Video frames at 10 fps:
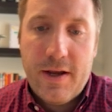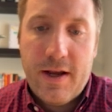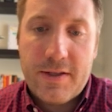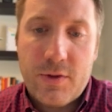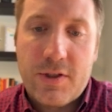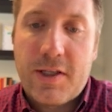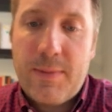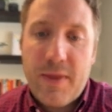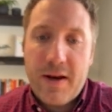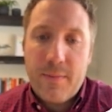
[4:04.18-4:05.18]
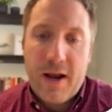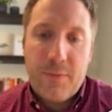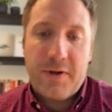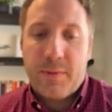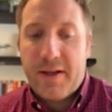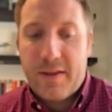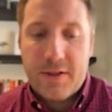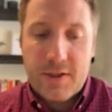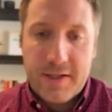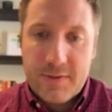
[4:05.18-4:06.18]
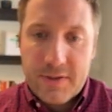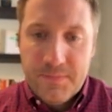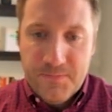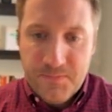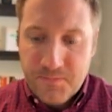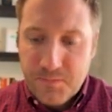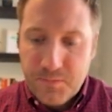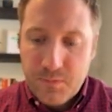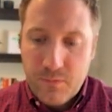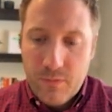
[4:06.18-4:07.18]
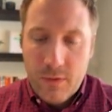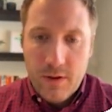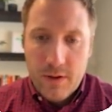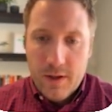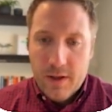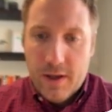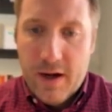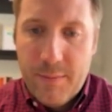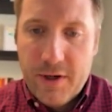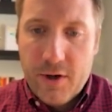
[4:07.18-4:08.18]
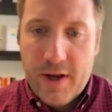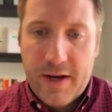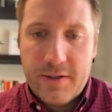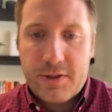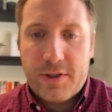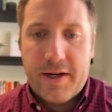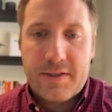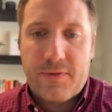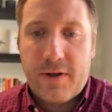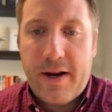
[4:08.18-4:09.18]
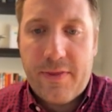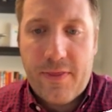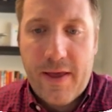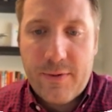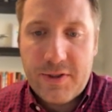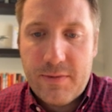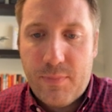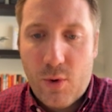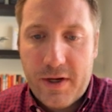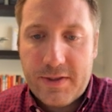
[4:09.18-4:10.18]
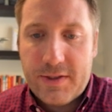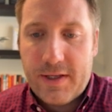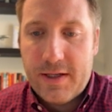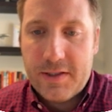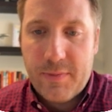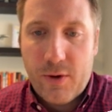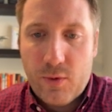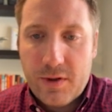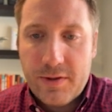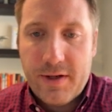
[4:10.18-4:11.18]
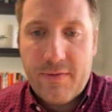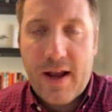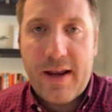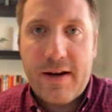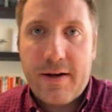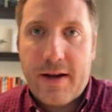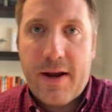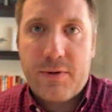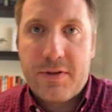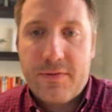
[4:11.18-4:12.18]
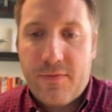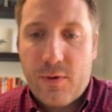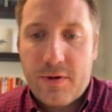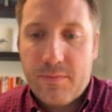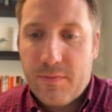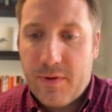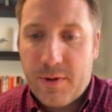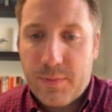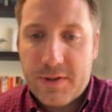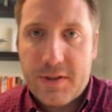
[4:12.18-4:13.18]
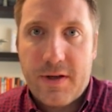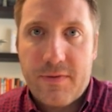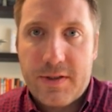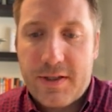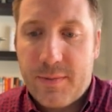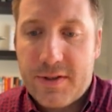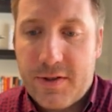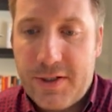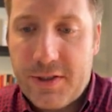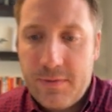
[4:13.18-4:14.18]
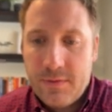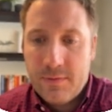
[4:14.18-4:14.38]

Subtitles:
So just keep that in mind when you're making the transfer. And I'm going to go ahead and transfer 1,000 points into my World of Hyatt account for the purpose of this demonstration.